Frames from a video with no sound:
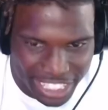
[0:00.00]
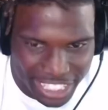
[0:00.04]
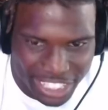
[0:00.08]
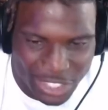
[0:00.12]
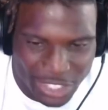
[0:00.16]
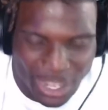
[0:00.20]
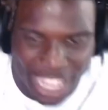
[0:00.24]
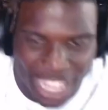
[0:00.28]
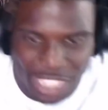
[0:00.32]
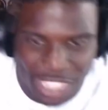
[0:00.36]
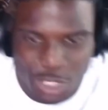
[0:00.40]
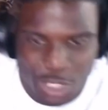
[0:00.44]

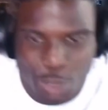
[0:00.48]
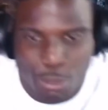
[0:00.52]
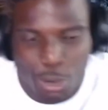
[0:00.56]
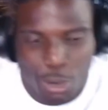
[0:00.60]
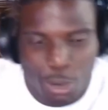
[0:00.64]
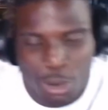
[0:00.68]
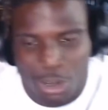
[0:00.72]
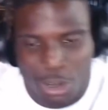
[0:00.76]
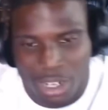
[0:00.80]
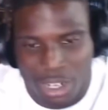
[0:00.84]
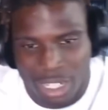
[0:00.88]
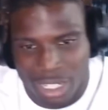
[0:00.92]
You got two
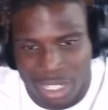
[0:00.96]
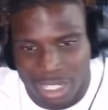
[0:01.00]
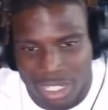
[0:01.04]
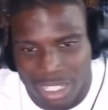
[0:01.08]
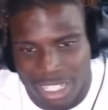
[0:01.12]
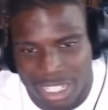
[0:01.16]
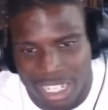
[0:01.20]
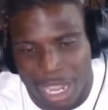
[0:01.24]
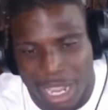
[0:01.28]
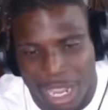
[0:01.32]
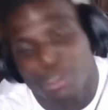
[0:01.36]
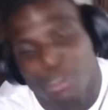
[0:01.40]
more.
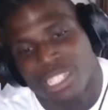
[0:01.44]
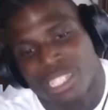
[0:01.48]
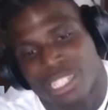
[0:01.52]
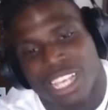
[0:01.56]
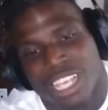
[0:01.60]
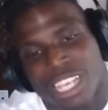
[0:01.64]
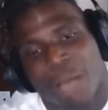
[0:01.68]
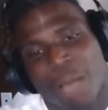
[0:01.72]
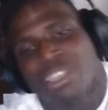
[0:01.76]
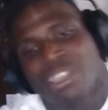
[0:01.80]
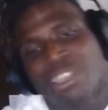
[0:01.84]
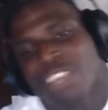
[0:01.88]
I'm just
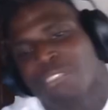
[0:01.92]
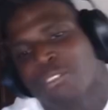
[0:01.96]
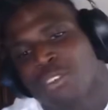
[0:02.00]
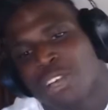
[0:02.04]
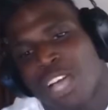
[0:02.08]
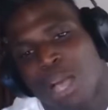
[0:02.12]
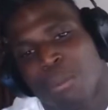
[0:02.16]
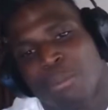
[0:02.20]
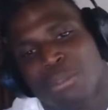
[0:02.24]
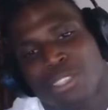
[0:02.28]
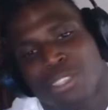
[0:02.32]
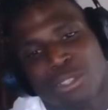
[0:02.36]
saying I'm gonna give you
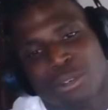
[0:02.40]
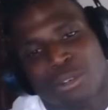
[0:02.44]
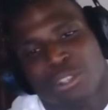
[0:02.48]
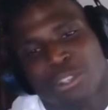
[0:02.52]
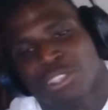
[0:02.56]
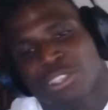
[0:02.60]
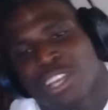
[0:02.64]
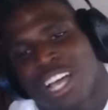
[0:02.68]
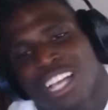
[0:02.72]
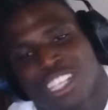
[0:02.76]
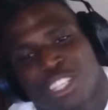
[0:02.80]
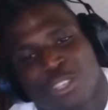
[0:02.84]
an opportunity.
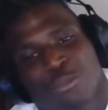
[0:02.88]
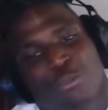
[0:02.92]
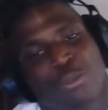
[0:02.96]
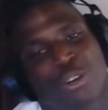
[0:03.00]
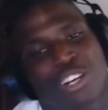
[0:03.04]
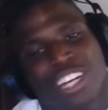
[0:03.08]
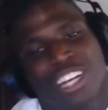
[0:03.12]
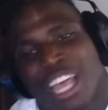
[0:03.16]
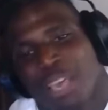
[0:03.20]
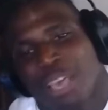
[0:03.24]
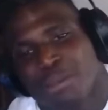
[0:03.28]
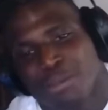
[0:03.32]
You got two more
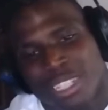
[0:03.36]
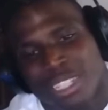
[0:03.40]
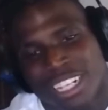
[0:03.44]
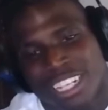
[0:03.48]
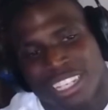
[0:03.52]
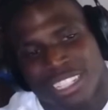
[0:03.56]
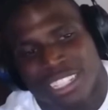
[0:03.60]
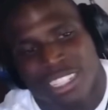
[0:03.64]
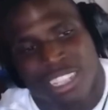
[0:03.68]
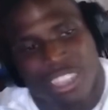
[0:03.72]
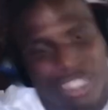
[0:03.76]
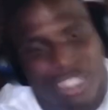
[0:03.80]
names to list